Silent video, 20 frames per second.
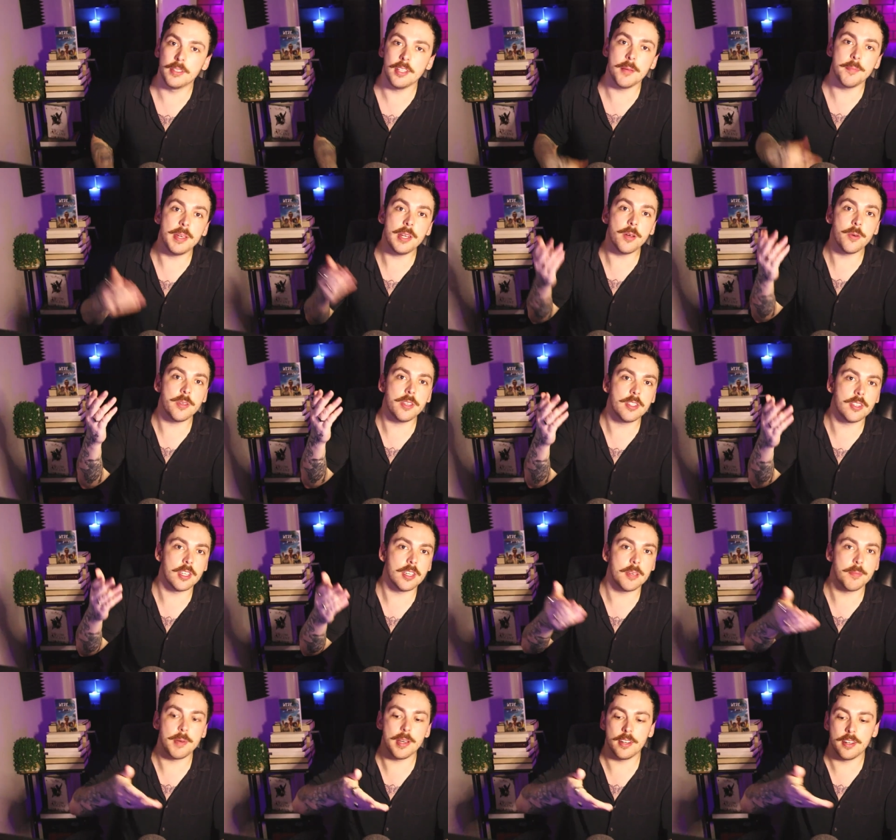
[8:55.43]
But let me know what you
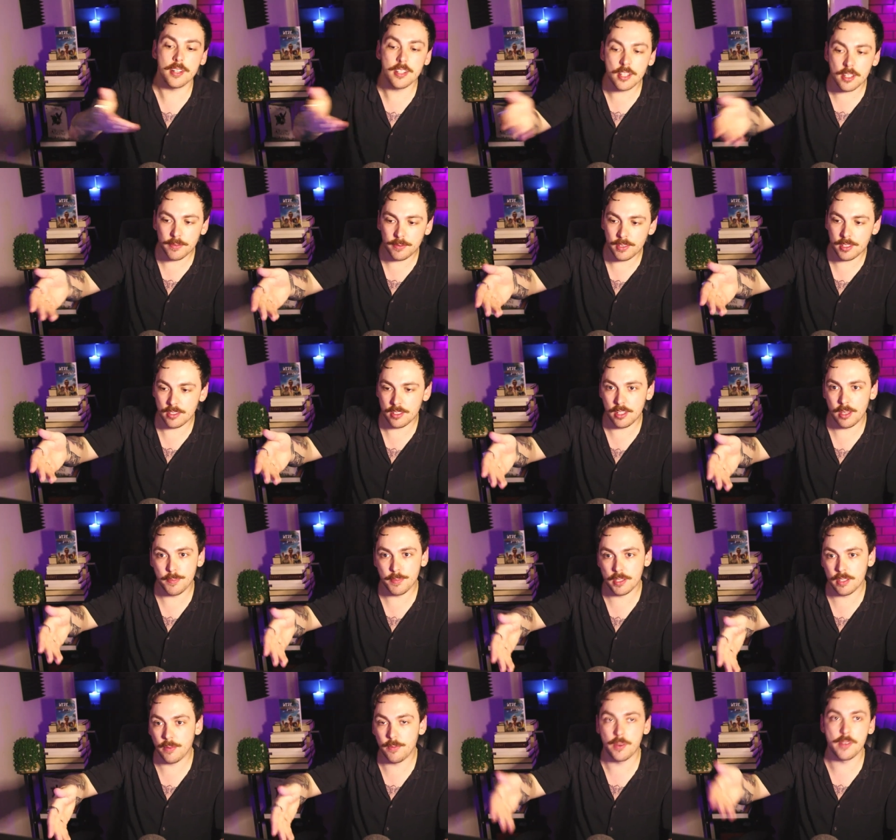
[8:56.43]
think about any of the
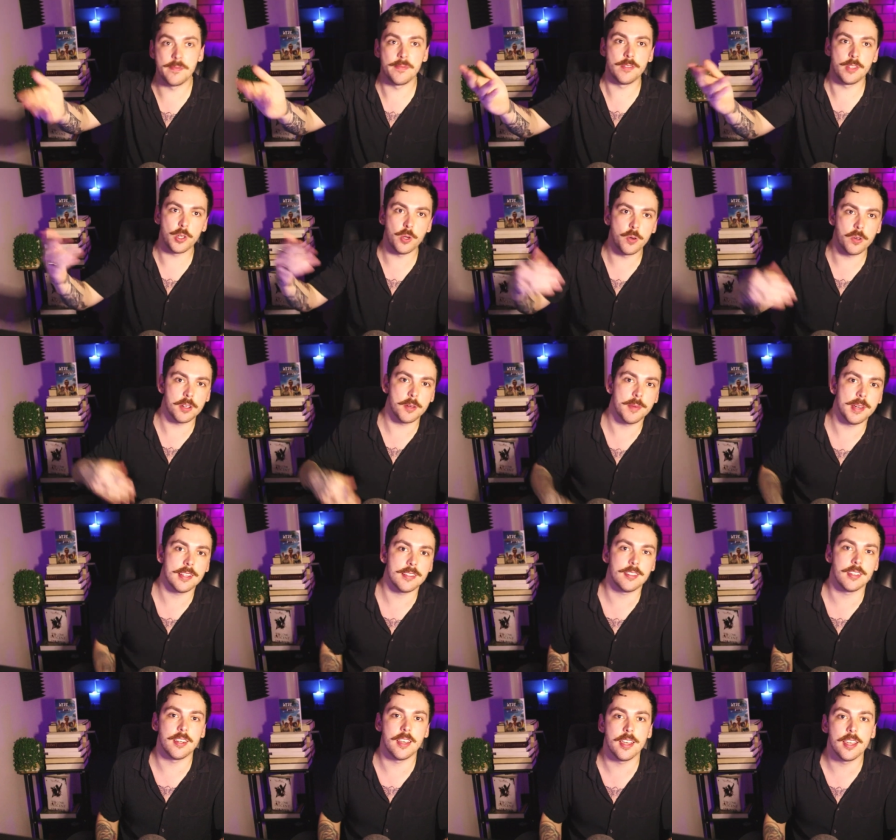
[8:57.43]
tips that we've talked
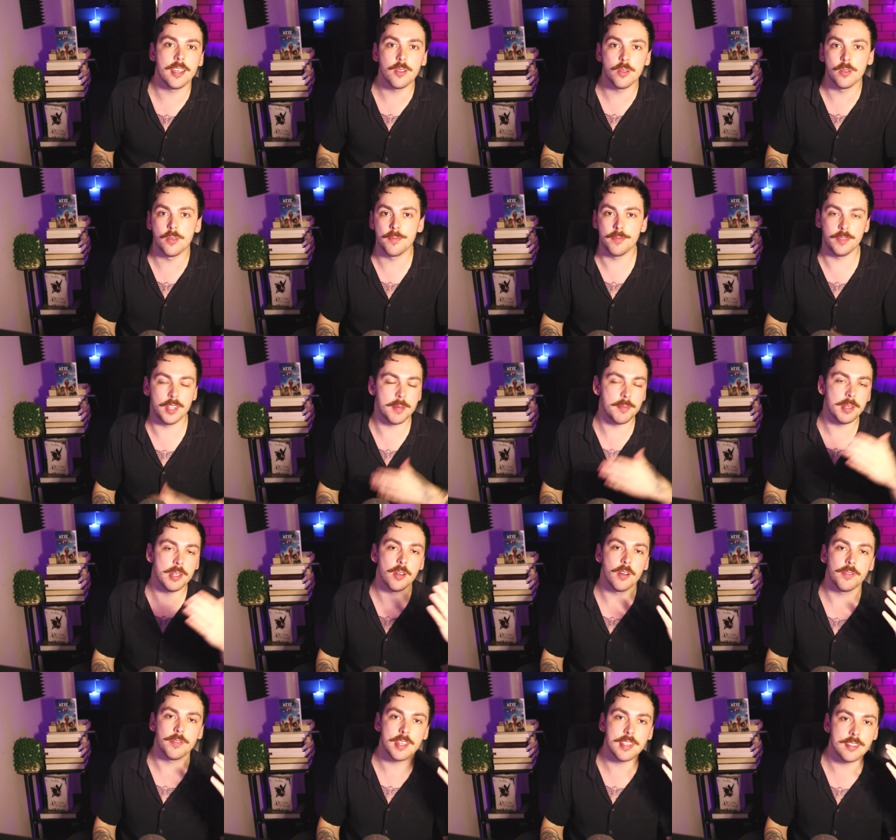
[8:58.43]
about today, or let me
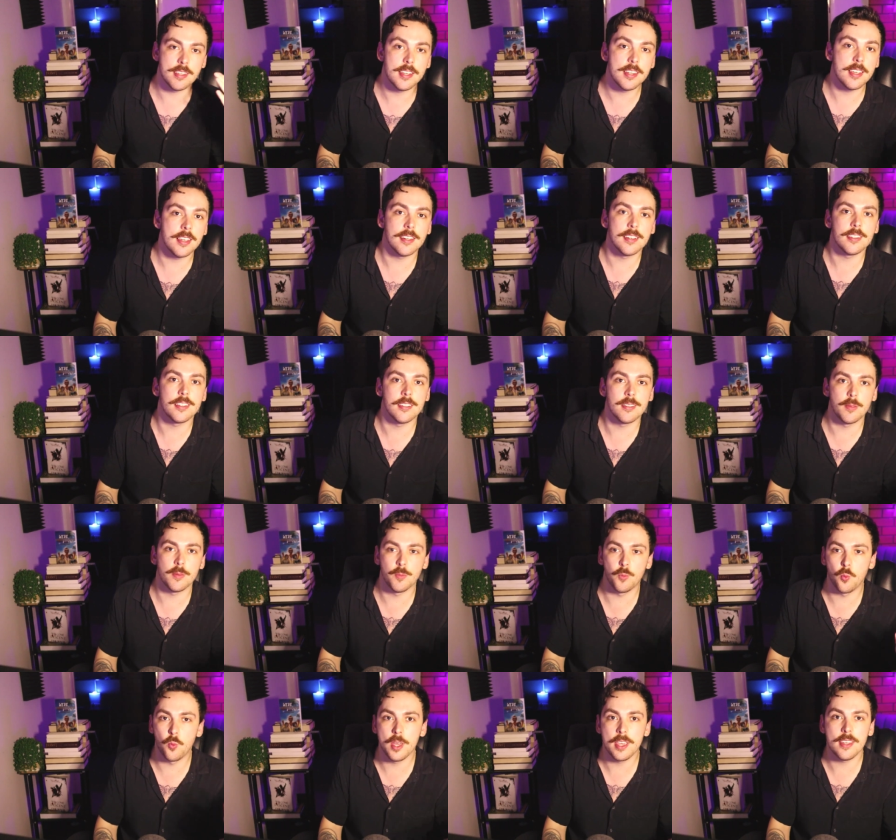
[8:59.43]
know if there's any other
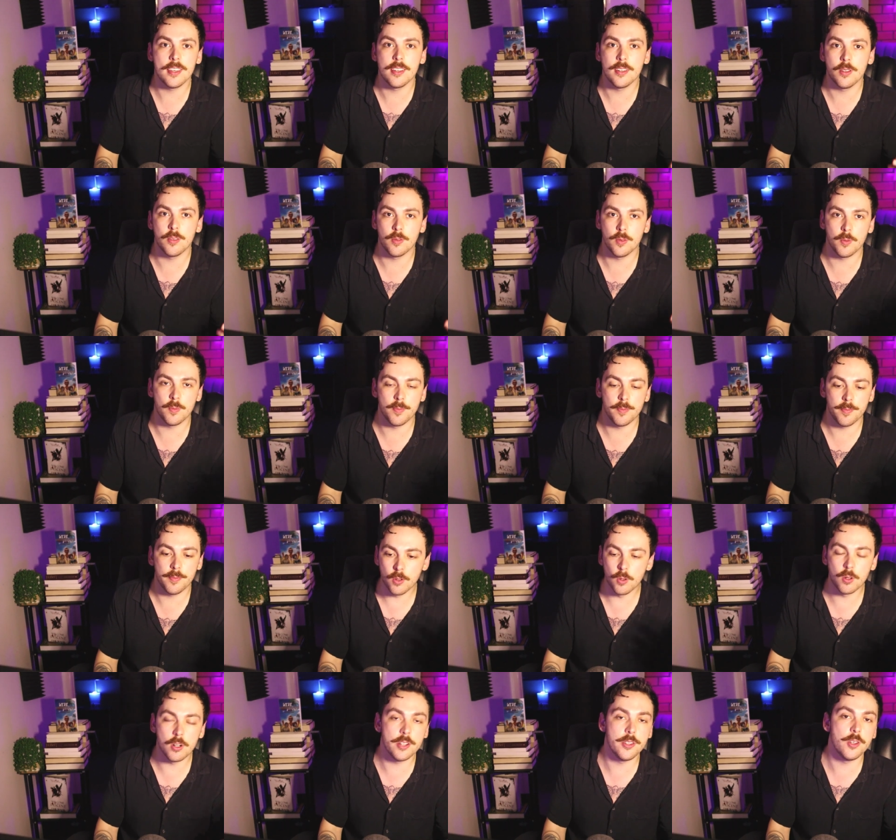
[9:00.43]
weird
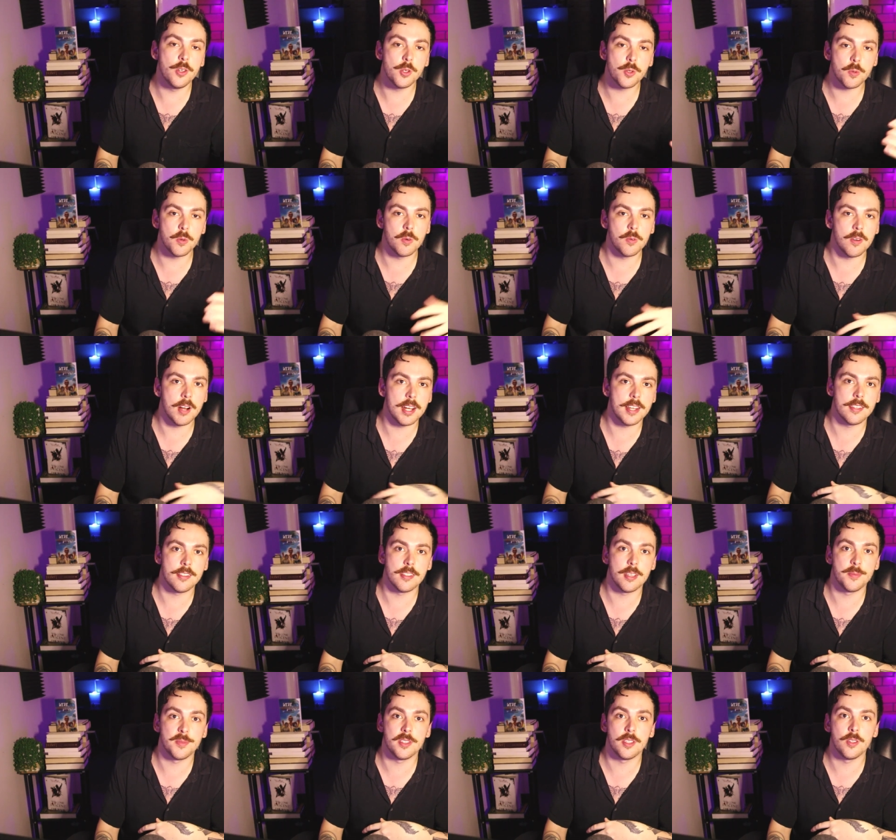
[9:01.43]
or unusual writing
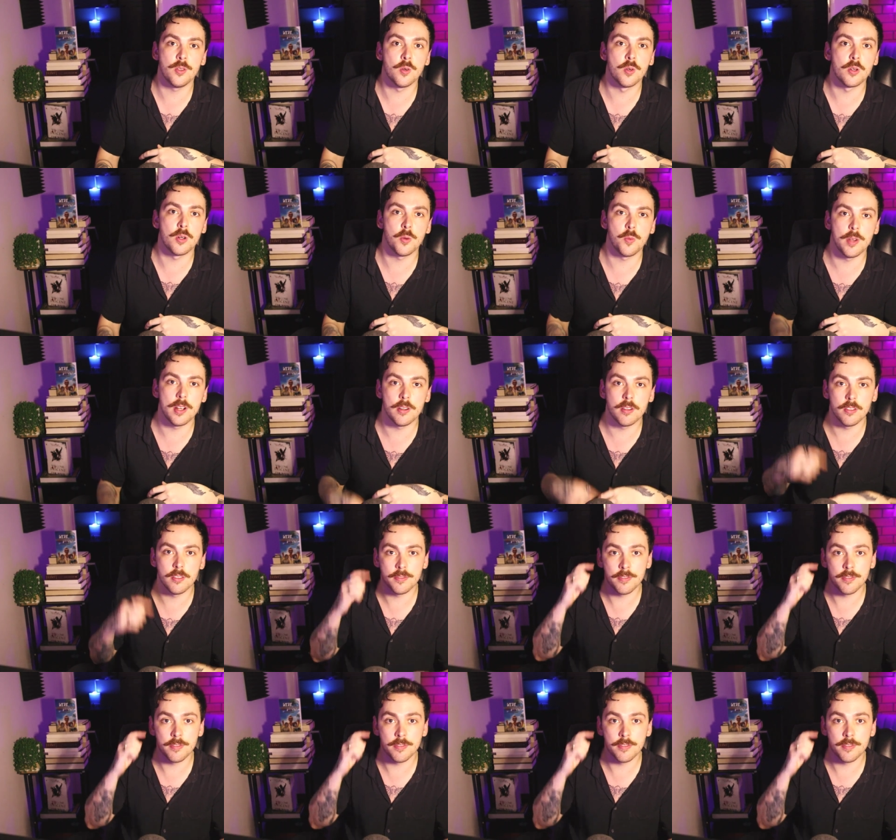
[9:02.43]
tips that you're aware